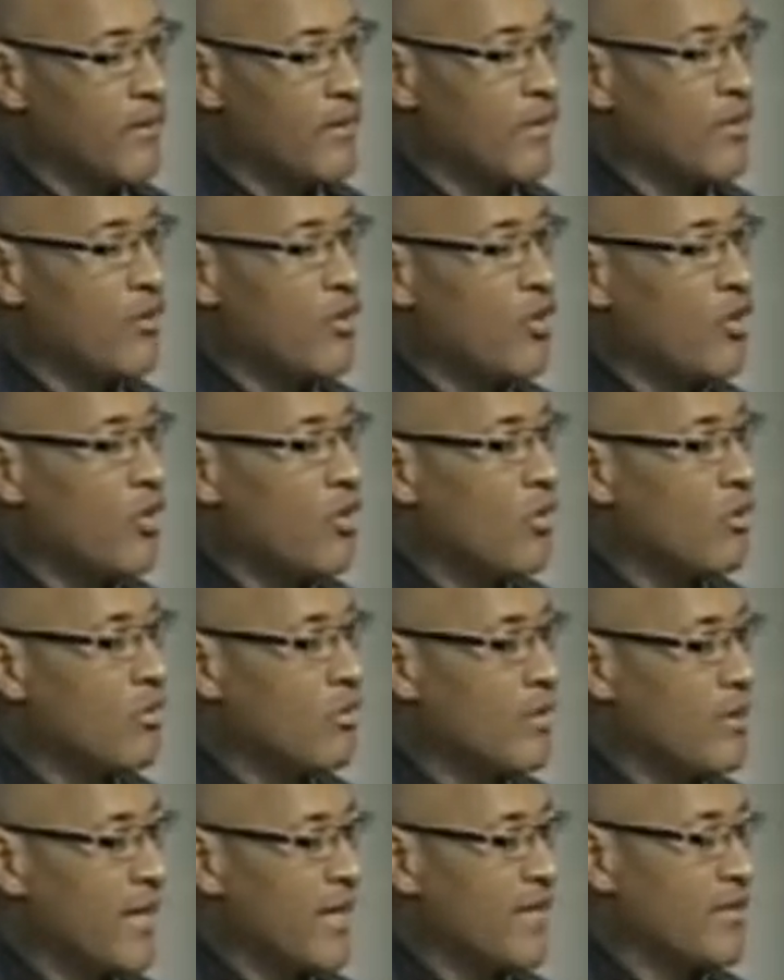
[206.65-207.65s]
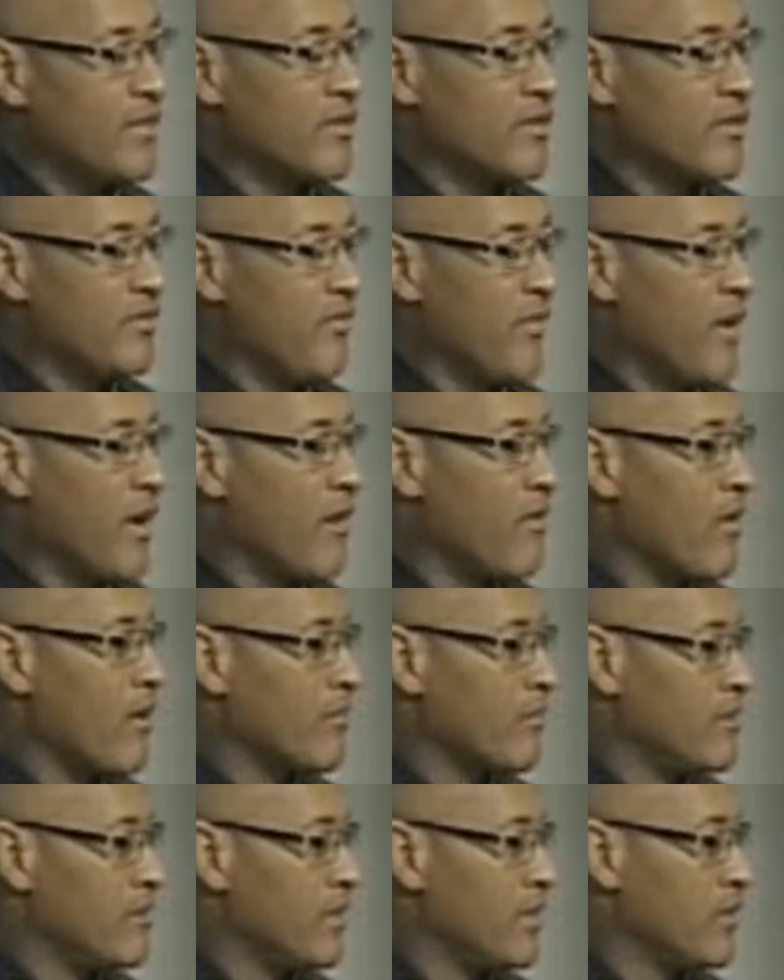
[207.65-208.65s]
there are no licensed
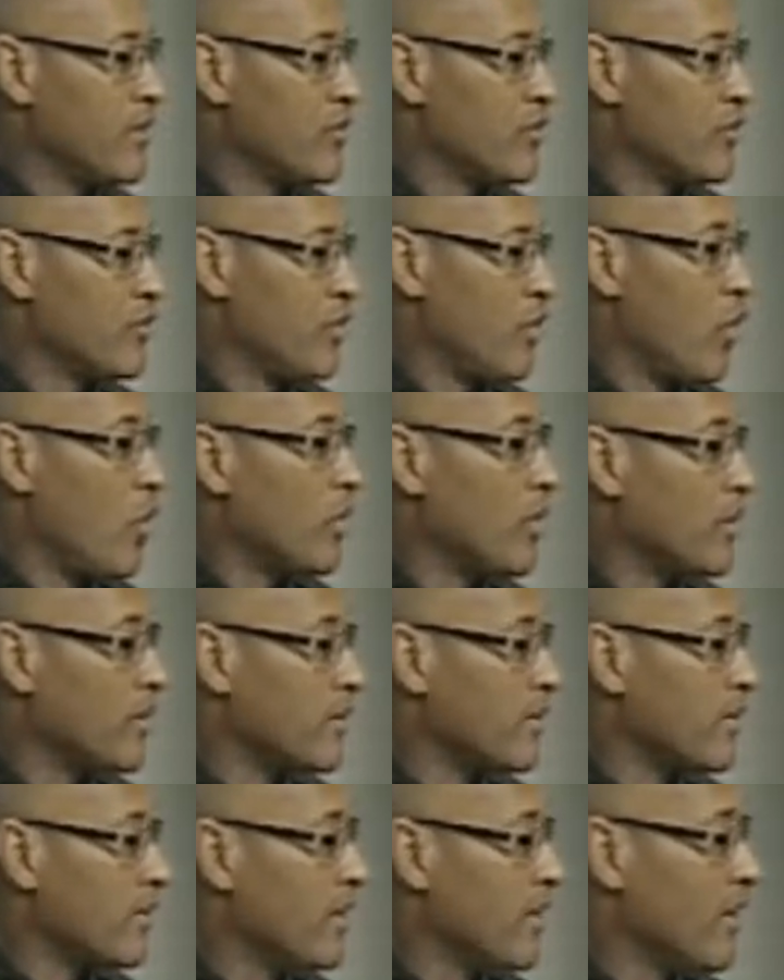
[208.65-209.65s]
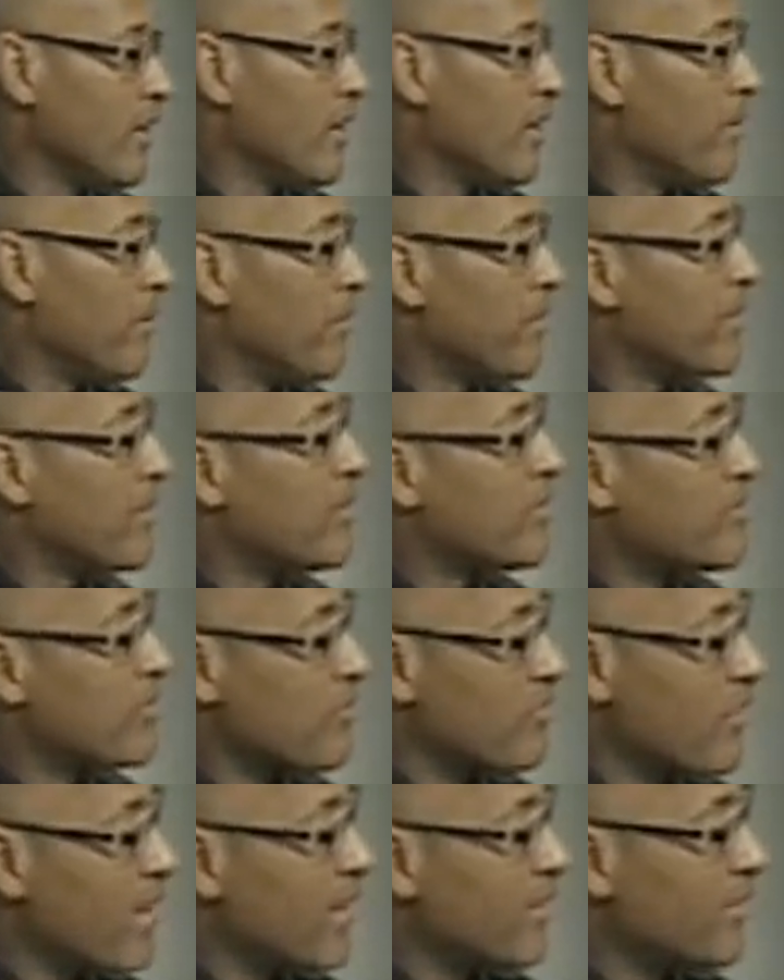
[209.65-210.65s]
firearms dealers in Oakland, but in
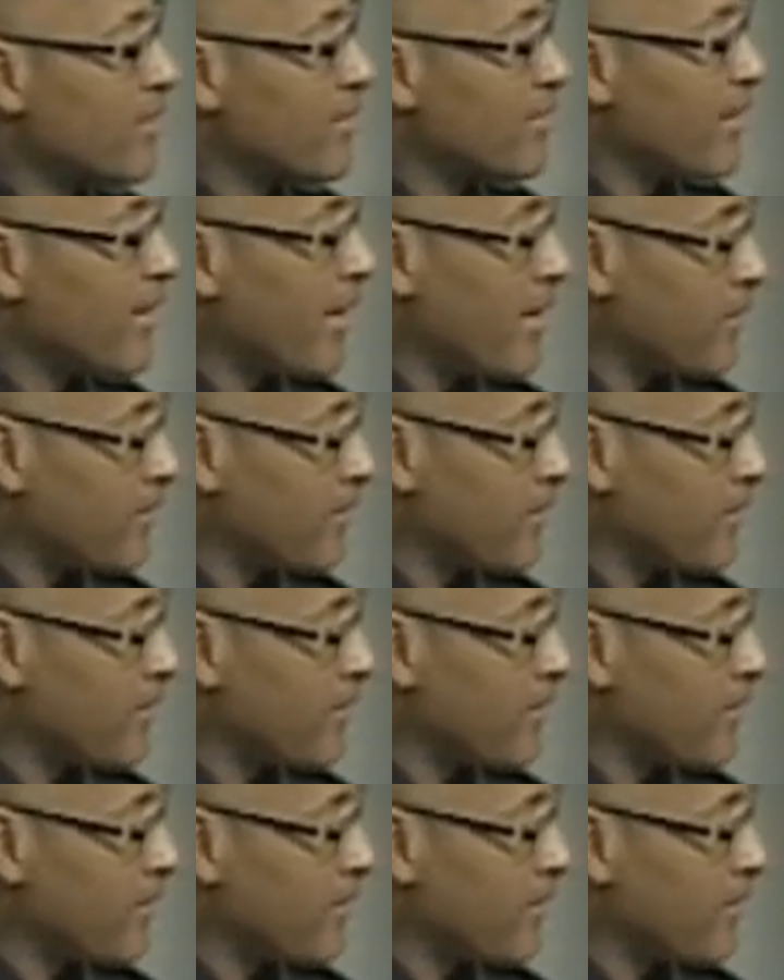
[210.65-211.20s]
surrounding